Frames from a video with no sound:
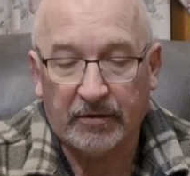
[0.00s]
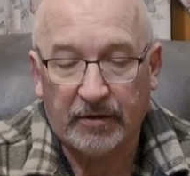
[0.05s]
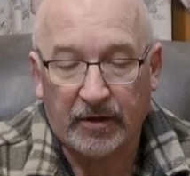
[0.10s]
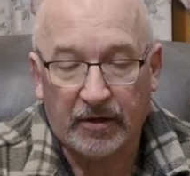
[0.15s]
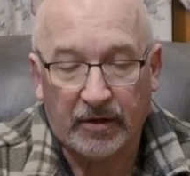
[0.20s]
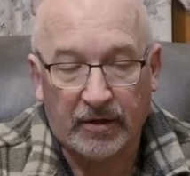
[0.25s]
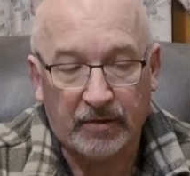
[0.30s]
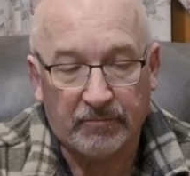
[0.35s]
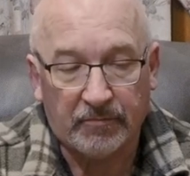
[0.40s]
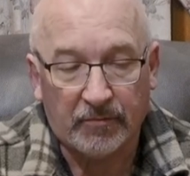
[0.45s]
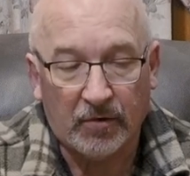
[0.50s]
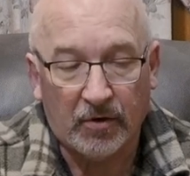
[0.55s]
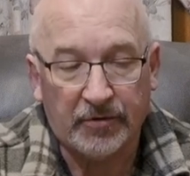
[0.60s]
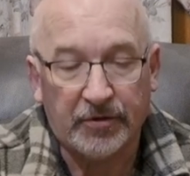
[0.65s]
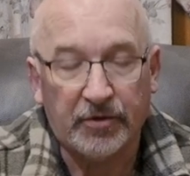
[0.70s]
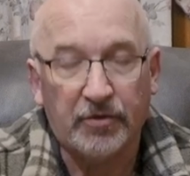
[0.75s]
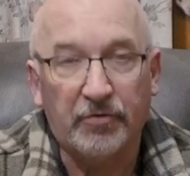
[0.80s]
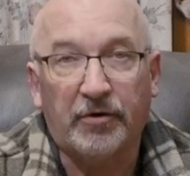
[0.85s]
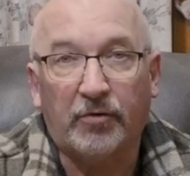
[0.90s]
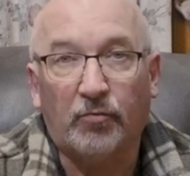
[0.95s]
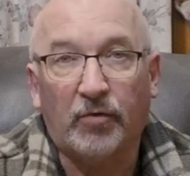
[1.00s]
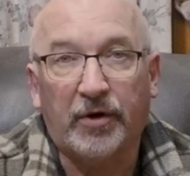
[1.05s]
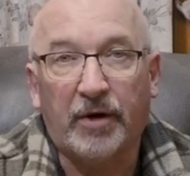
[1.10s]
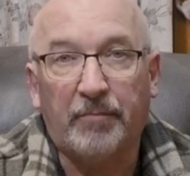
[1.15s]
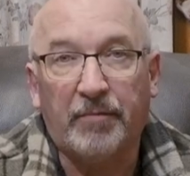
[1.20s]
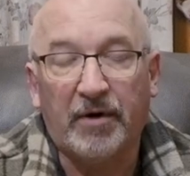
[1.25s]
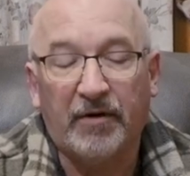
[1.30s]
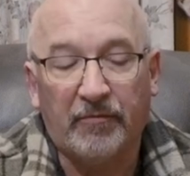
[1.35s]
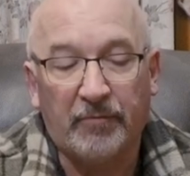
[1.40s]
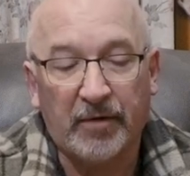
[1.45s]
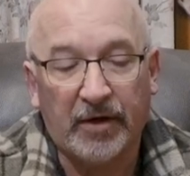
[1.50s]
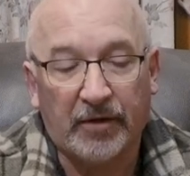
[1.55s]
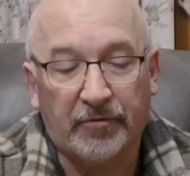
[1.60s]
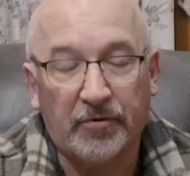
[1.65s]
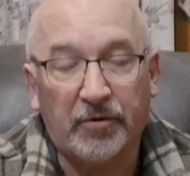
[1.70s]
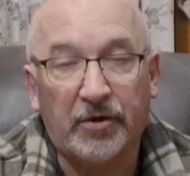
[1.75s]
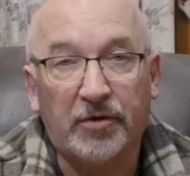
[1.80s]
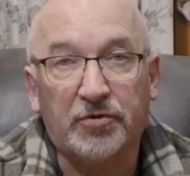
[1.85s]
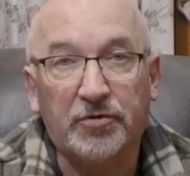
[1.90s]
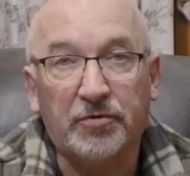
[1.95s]
Neither unit went above about
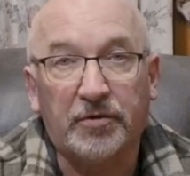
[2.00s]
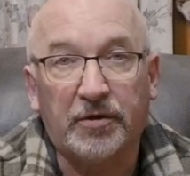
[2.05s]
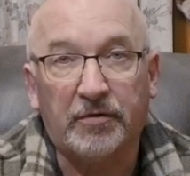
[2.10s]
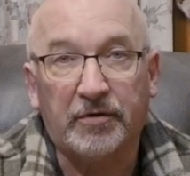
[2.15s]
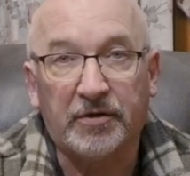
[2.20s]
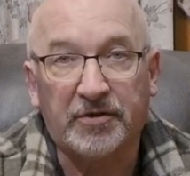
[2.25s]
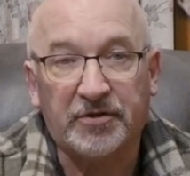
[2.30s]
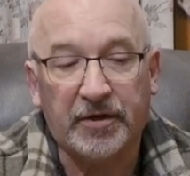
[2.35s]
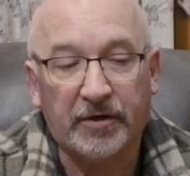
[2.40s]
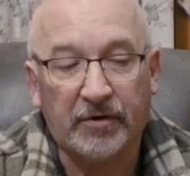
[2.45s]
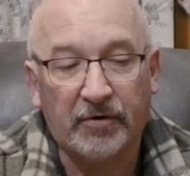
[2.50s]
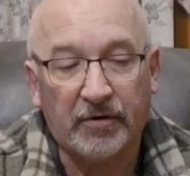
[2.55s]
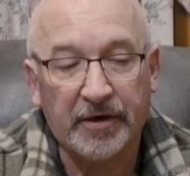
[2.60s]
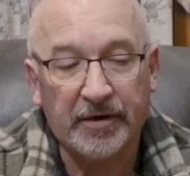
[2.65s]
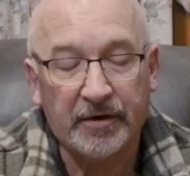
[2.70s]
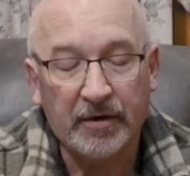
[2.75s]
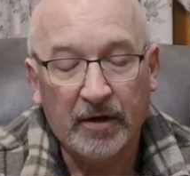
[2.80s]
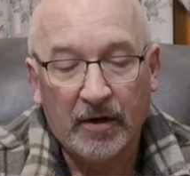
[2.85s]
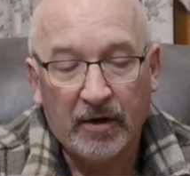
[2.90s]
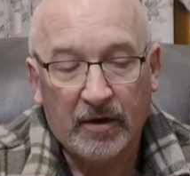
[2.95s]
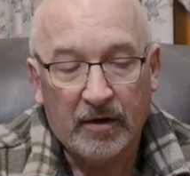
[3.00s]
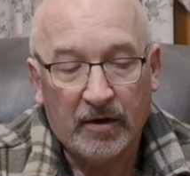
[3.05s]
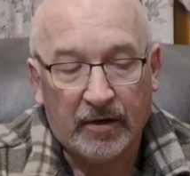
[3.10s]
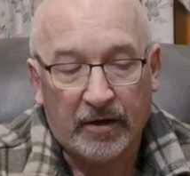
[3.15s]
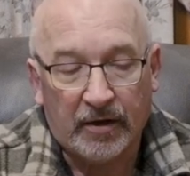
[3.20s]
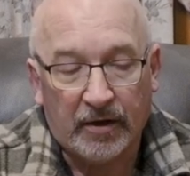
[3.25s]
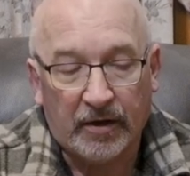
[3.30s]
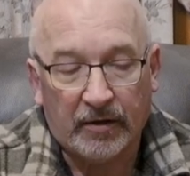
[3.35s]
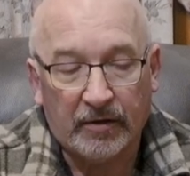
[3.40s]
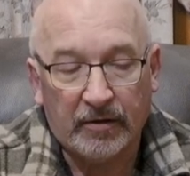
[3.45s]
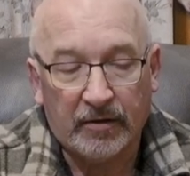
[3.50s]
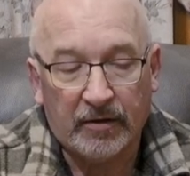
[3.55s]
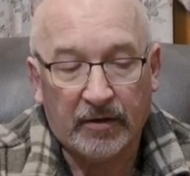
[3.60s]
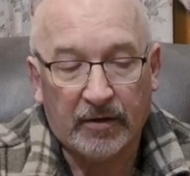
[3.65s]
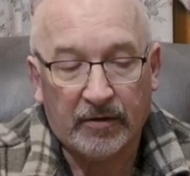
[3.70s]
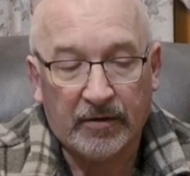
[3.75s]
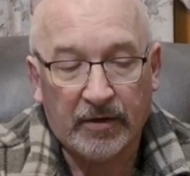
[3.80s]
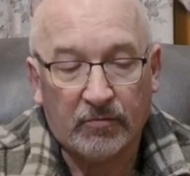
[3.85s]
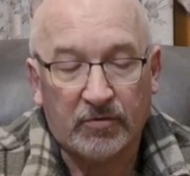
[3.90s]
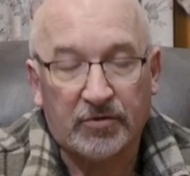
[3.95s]
32 degrees centigrade, and
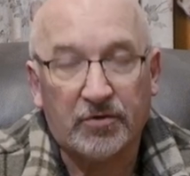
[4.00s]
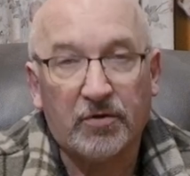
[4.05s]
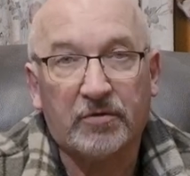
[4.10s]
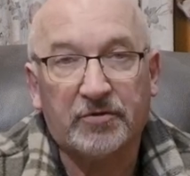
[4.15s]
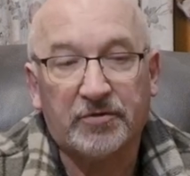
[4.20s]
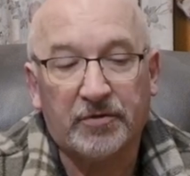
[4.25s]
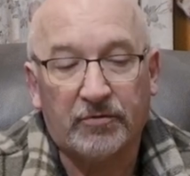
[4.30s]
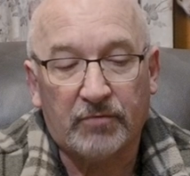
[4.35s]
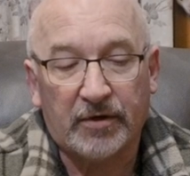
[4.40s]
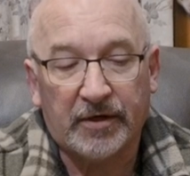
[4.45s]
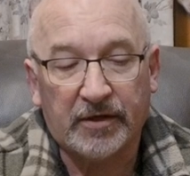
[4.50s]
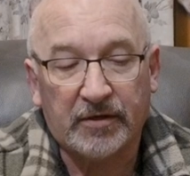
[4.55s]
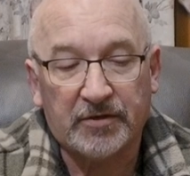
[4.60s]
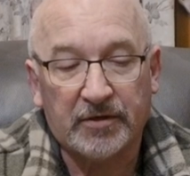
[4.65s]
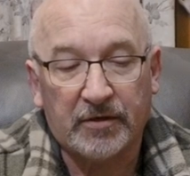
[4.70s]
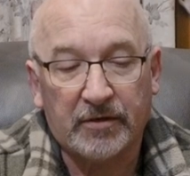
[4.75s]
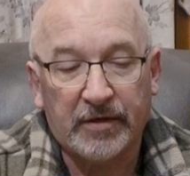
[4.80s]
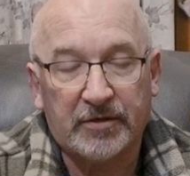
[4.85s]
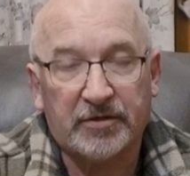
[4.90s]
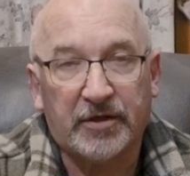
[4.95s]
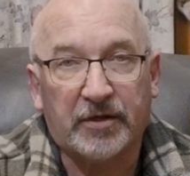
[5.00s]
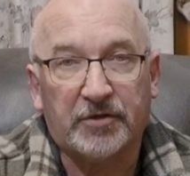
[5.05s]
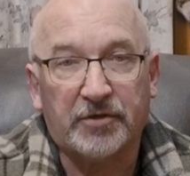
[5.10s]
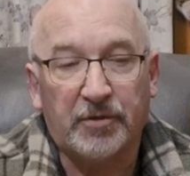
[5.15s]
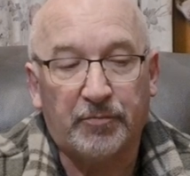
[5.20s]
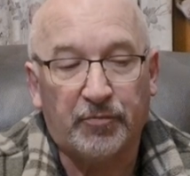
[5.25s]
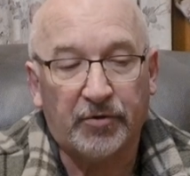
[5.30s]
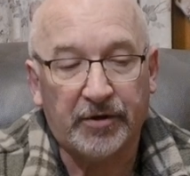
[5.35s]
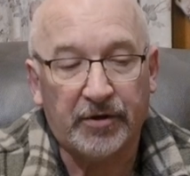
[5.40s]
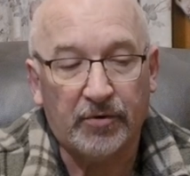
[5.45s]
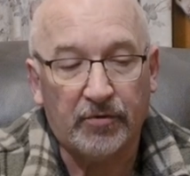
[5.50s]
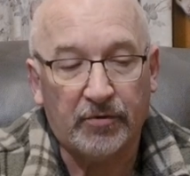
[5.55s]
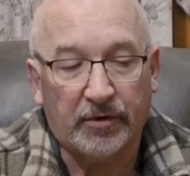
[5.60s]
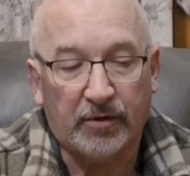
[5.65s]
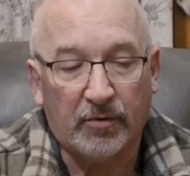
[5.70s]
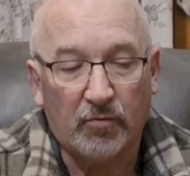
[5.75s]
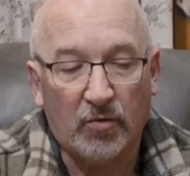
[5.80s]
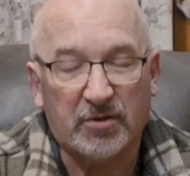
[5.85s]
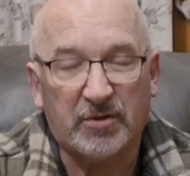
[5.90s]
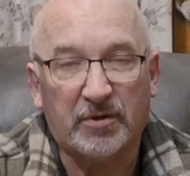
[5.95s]
that was constant running, so that's actually pretty good.
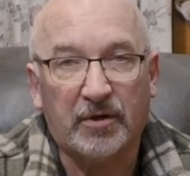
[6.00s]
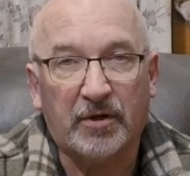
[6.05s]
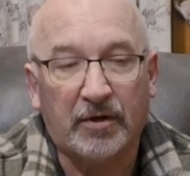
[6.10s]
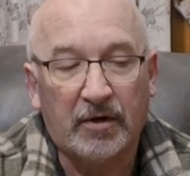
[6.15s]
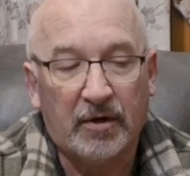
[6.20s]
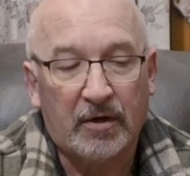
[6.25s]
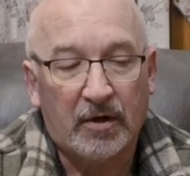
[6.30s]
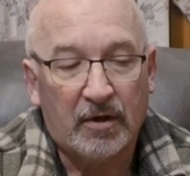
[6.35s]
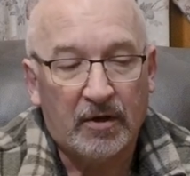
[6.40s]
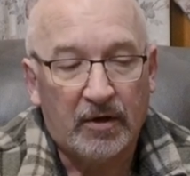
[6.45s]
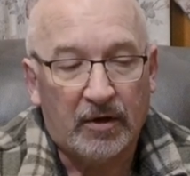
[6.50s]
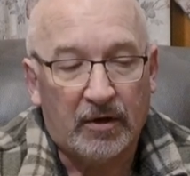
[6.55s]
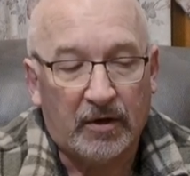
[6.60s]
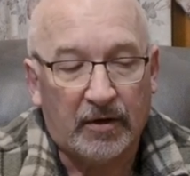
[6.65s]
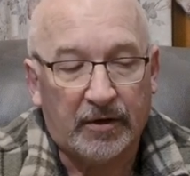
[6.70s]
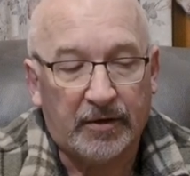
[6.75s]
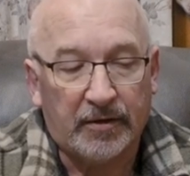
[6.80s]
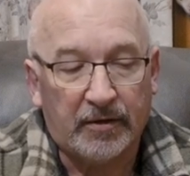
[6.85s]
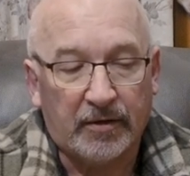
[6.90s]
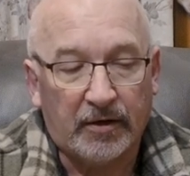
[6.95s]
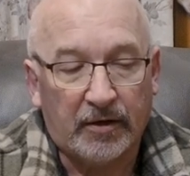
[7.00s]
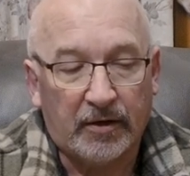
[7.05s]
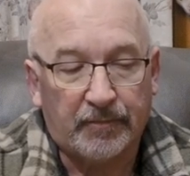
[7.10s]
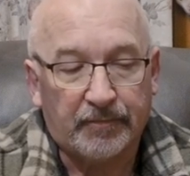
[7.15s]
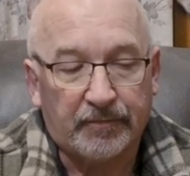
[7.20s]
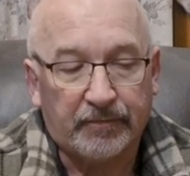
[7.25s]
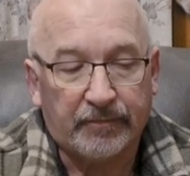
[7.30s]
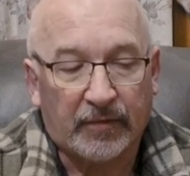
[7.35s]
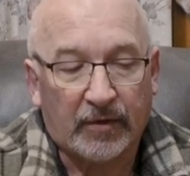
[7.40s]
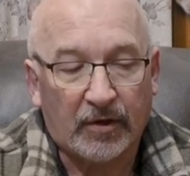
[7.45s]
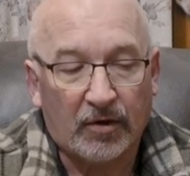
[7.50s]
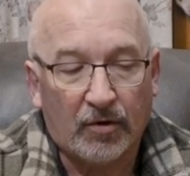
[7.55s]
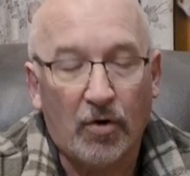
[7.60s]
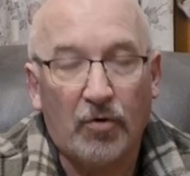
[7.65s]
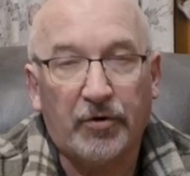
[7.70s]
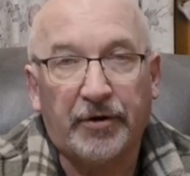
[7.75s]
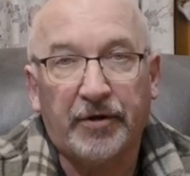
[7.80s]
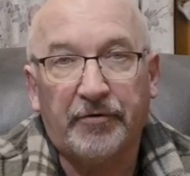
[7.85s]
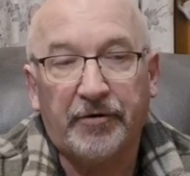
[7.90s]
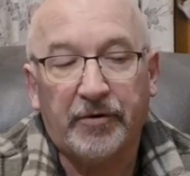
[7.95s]
And it wasn't a
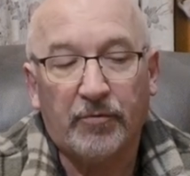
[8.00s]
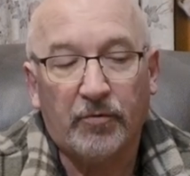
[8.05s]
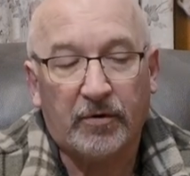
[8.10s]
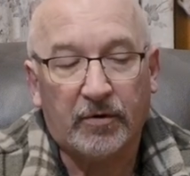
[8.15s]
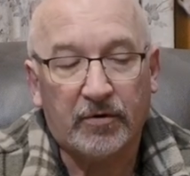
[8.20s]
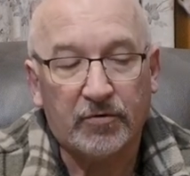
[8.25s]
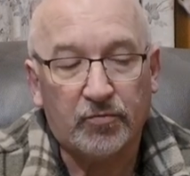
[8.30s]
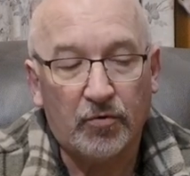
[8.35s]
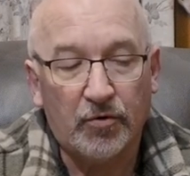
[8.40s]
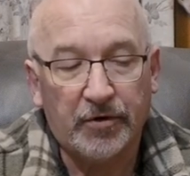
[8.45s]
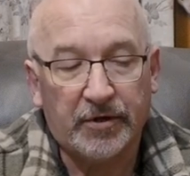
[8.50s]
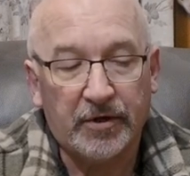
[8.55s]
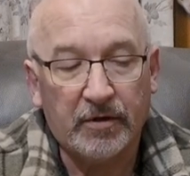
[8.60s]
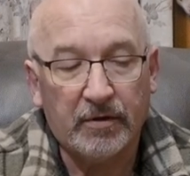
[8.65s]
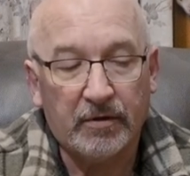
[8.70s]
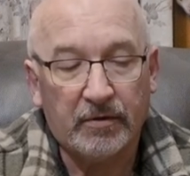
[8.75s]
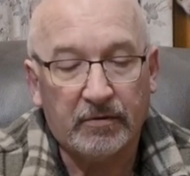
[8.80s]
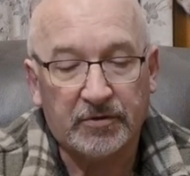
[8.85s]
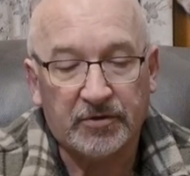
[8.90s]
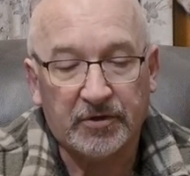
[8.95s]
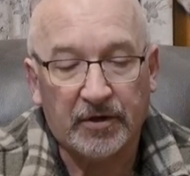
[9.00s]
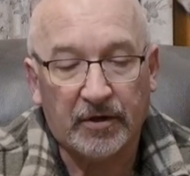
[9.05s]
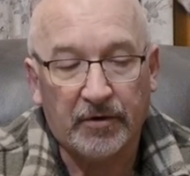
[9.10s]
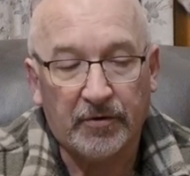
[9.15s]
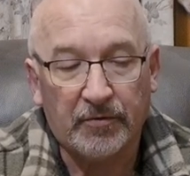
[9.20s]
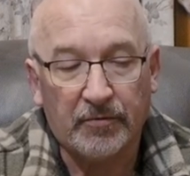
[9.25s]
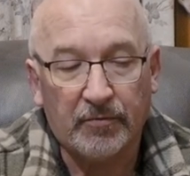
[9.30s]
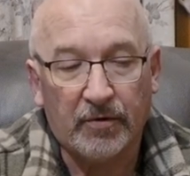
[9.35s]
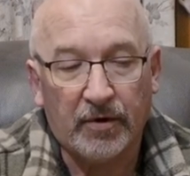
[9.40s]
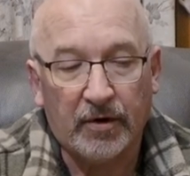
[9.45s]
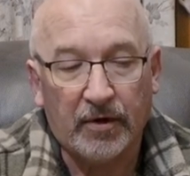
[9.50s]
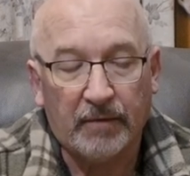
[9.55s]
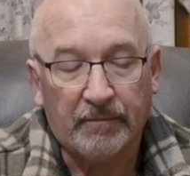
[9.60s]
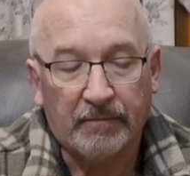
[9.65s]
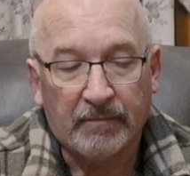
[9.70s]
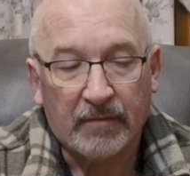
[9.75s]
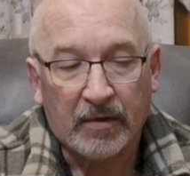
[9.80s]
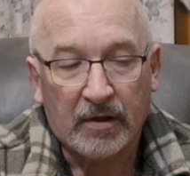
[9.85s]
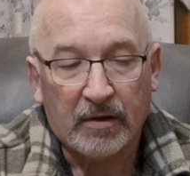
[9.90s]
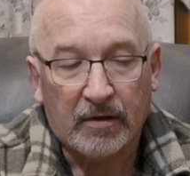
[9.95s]
cold area where I was working, so
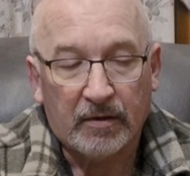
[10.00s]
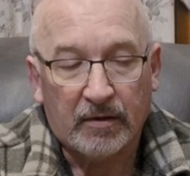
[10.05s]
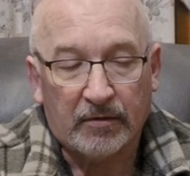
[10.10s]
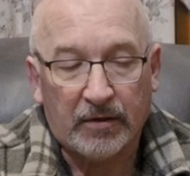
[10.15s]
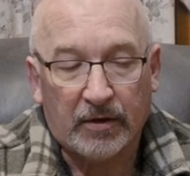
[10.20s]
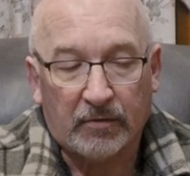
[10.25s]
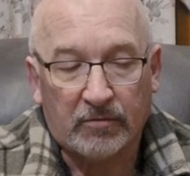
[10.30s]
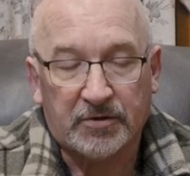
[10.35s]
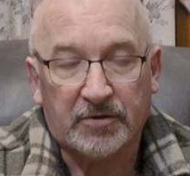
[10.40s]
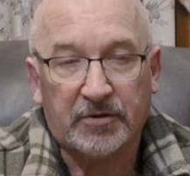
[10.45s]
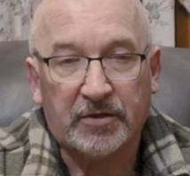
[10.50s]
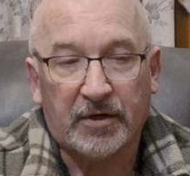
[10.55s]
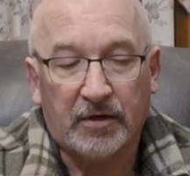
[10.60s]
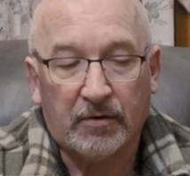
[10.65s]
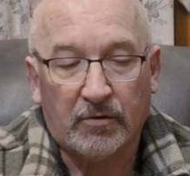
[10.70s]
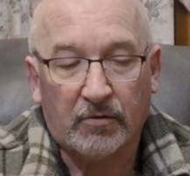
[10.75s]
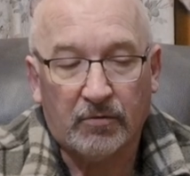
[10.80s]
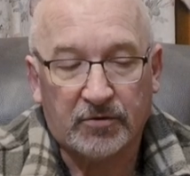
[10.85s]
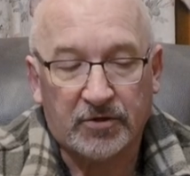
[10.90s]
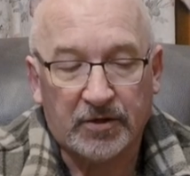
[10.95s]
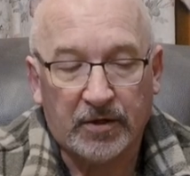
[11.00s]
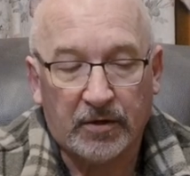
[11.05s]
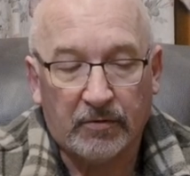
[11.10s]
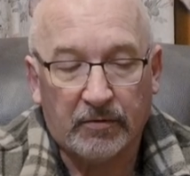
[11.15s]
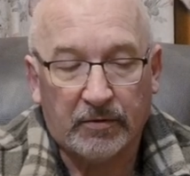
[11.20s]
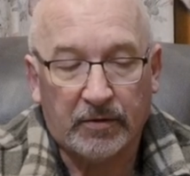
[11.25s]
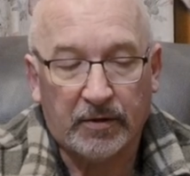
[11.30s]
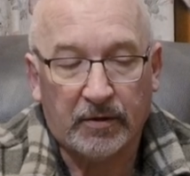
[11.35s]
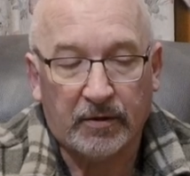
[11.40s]
that was also